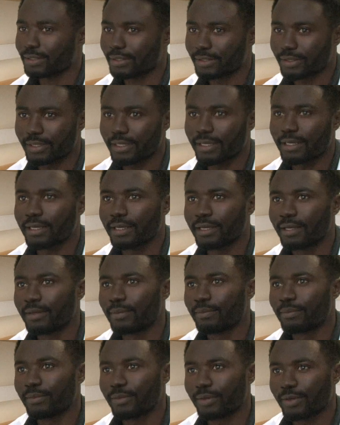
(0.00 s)
So yeah,
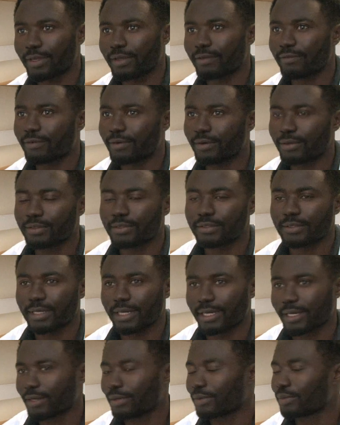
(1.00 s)
I'm looking forward to
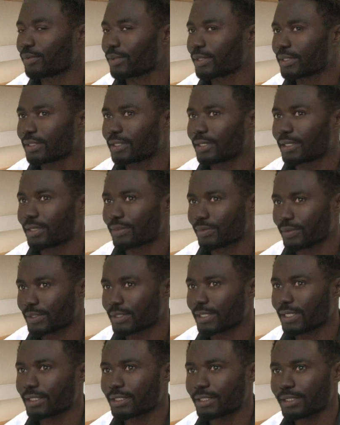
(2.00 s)
carry on with
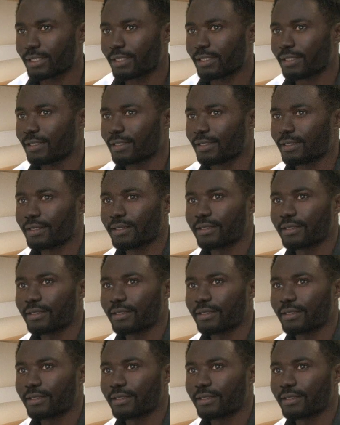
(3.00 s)
research and